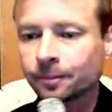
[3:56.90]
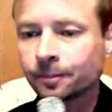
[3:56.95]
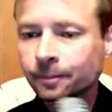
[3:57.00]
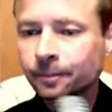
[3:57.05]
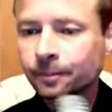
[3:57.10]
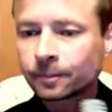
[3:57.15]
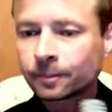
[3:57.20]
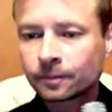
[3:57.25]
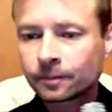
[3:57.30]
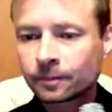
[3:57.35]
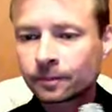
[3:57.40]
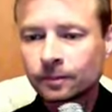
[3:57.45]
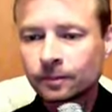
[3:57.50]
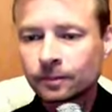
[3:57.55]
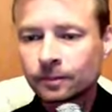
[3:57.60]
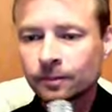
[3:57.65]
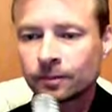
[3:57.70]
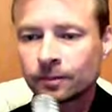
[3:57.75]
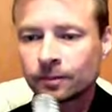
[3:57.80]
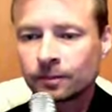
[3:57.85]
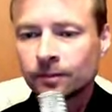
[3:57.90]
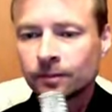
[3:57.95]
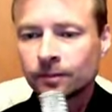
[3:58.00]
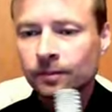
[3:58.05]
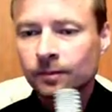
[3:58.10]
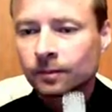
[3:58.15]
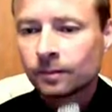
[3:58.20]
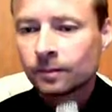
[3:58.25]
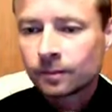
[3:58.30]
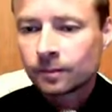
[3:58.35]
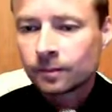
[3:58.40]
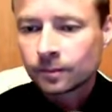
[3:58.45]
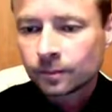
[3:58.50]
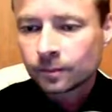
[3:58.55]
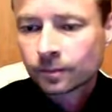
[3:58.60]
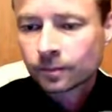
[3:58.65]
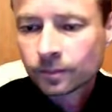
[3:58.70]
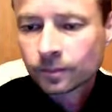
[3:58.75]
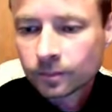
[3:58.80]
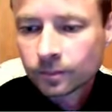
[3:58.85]

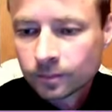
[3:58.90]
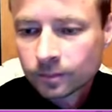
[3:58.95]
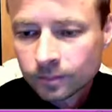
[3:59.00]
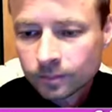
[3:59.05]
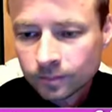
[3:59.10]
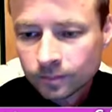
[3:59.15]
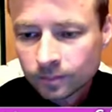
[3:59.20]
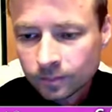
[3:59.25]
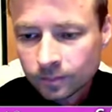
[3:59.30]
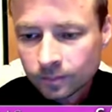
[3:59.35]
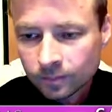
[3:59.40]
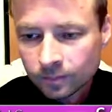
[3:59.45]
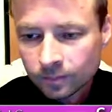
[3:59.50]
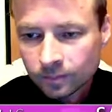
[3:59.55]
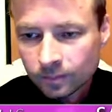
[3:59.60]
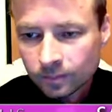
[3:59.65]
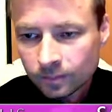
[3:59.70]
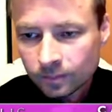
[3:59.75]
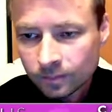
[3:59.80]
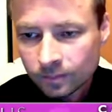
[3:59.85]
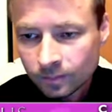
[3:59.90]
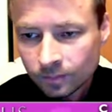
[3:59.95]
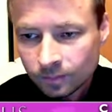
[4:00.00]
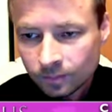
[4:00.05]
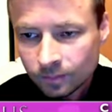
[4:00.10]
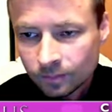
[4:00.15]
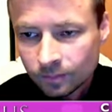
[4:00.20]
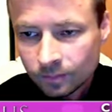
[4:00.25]
(no one is talking)